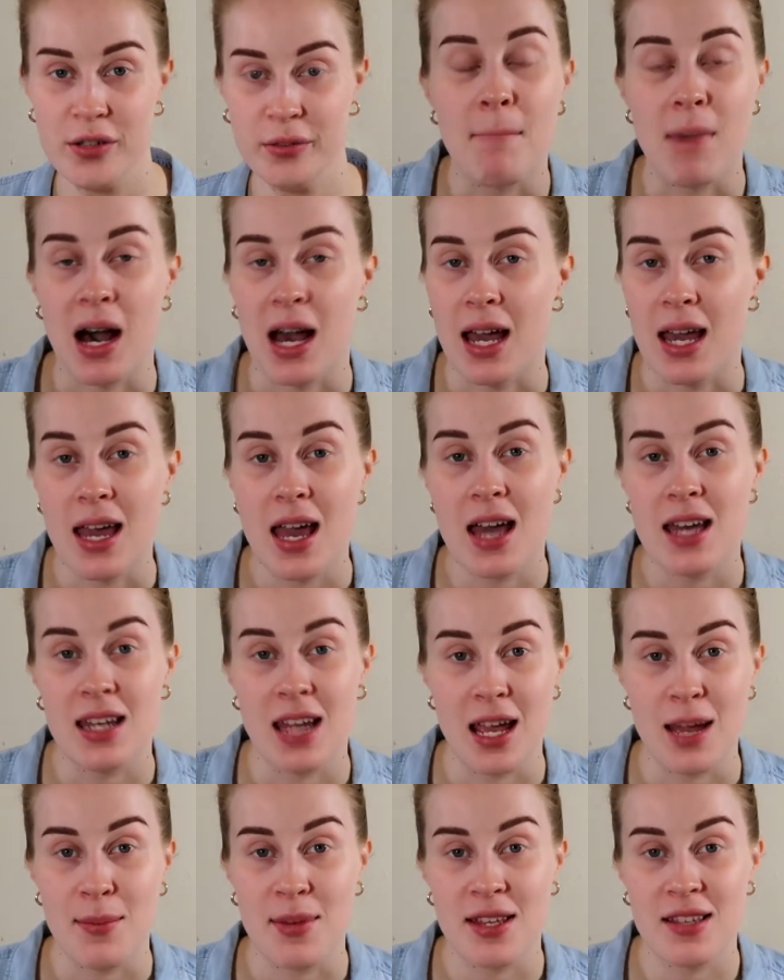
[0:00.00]
My
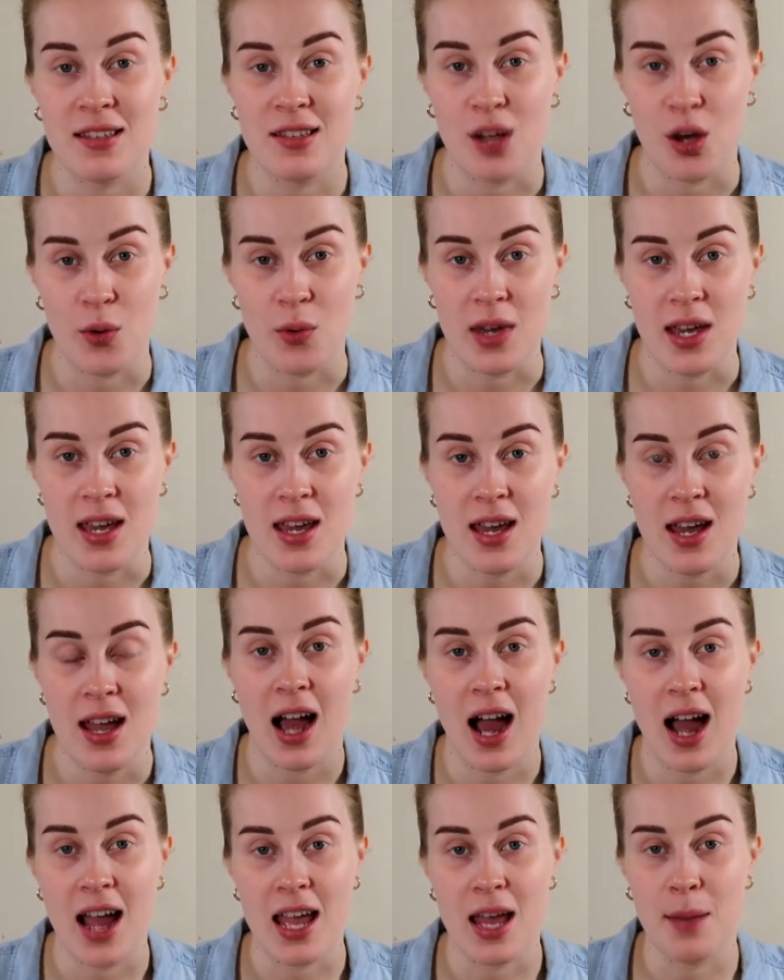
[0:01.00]
name is Zoe.
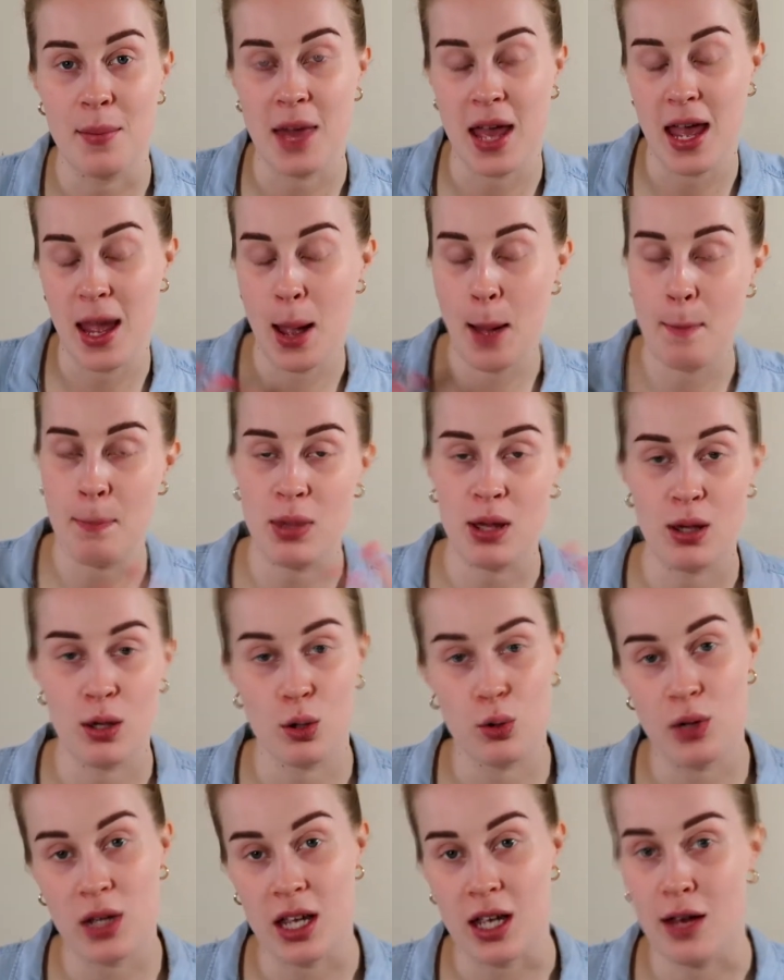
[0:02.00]
I am a
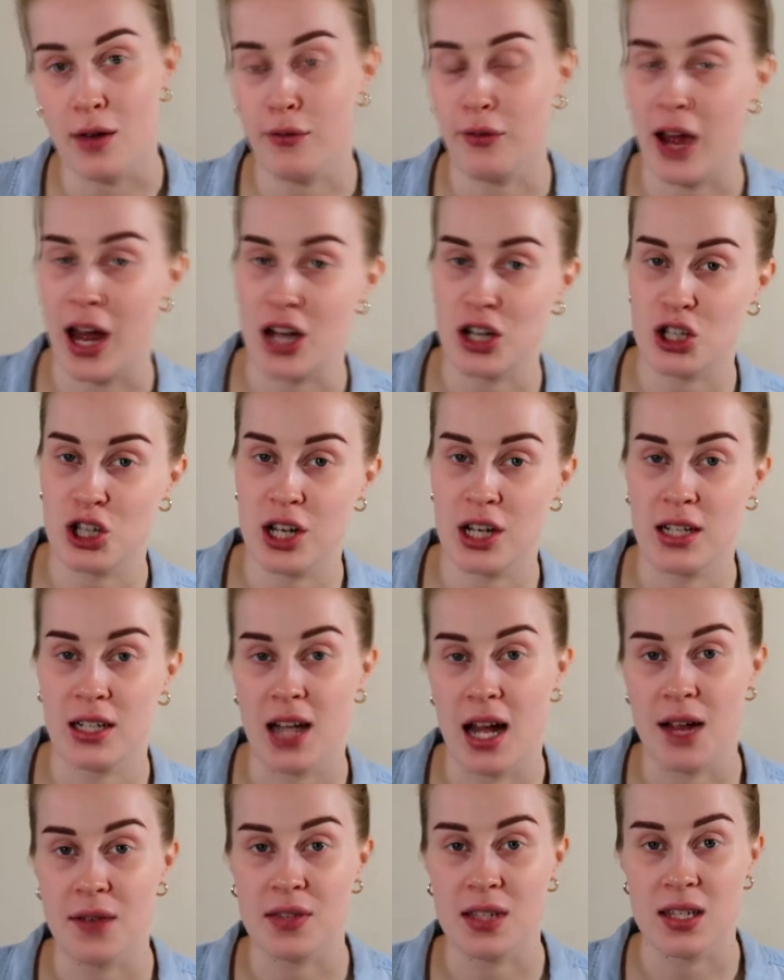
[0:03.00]
beauty, fashion,
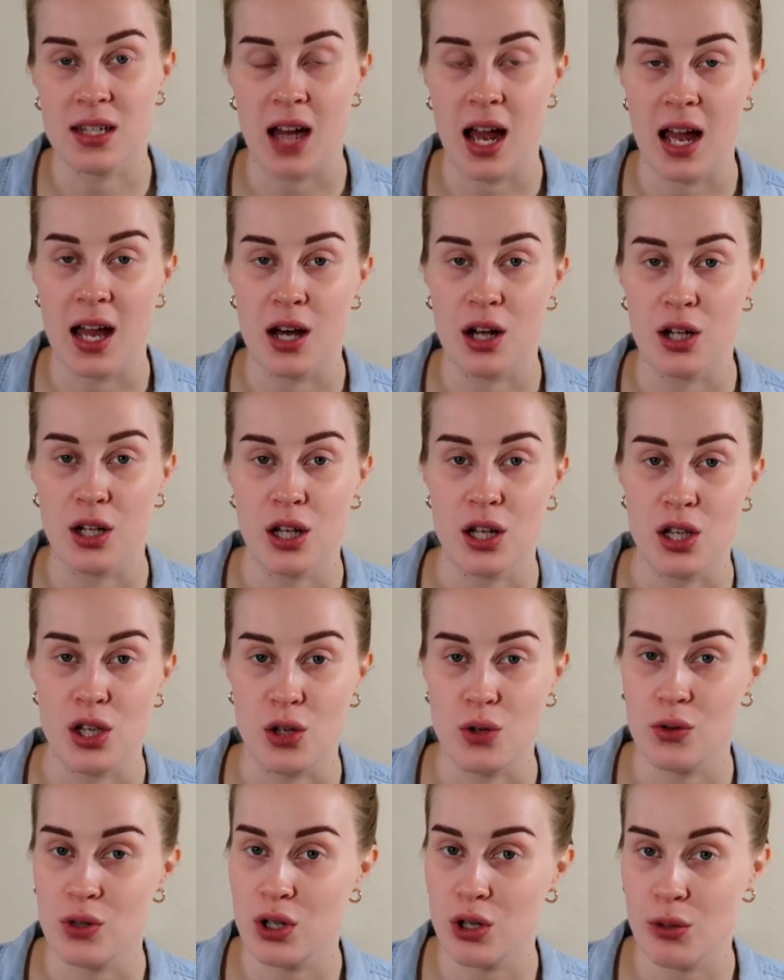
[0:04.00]
lifestyle
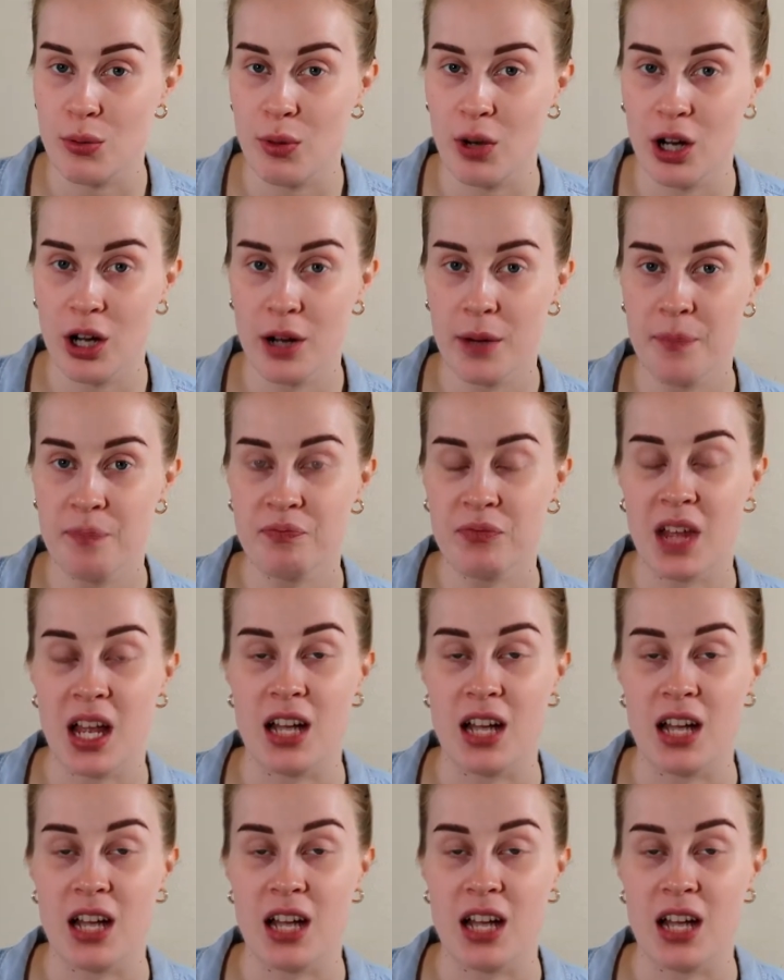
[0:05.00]
YouTuber.